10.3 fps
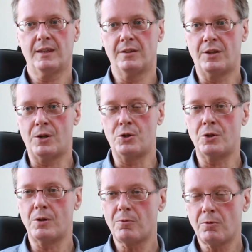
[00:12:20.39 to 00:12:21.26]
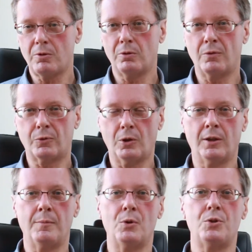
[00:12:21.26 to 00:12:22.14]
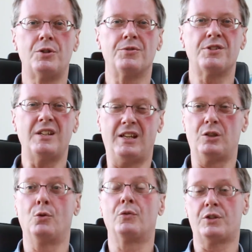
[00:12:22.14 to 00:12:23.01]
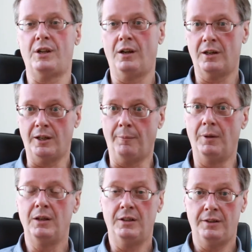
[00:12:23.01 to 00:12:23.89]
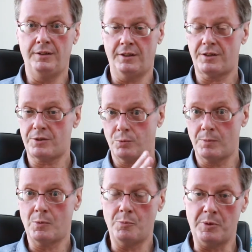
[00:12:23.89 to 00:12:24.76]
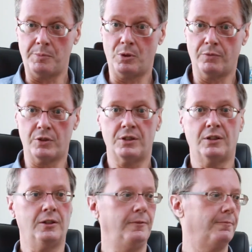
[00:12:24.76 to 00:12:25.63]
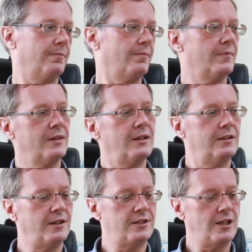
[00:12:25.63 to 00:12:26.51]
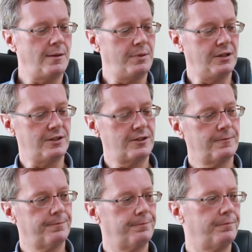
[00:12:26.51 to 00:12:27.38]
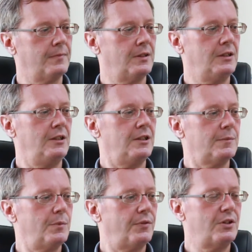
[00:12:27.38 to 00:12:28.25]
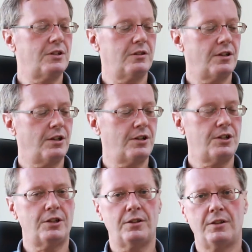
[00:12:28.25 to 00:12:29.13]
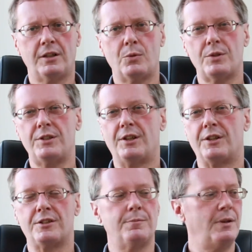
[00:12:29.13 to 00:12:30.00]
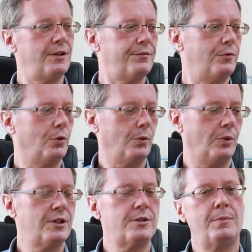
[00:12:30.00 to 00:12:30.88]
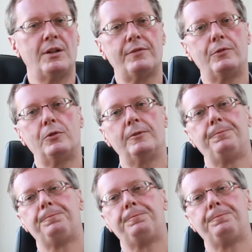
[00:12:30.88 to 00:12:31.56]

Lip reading: The general overall emotional state over time, not just one moment, but over time. That's happiness. Move on to literature and linguistics. Metaphor. What is metaphor?